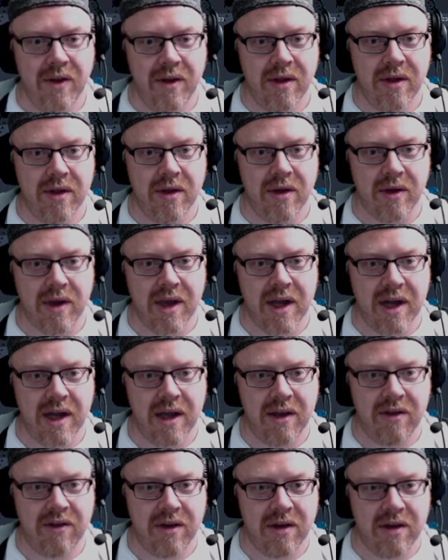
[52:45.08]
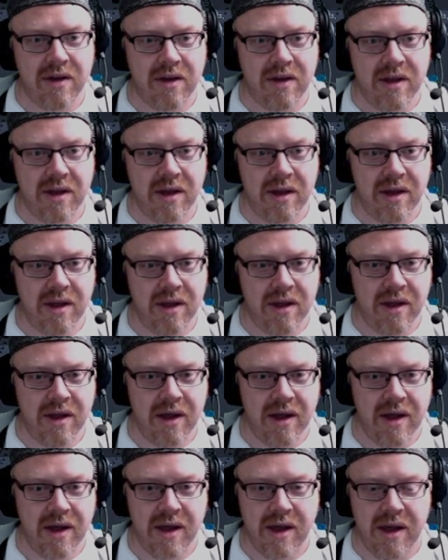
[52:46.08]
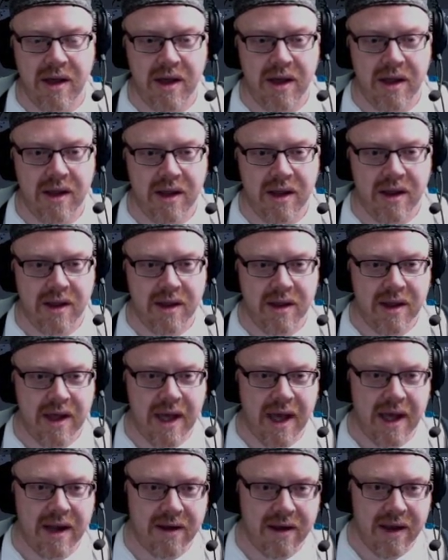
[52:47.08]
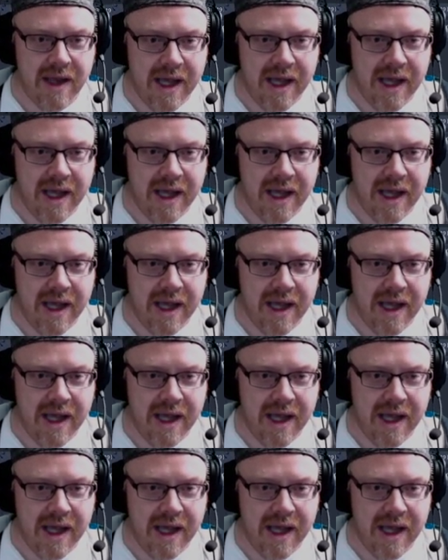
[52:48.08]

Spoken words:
So can I just set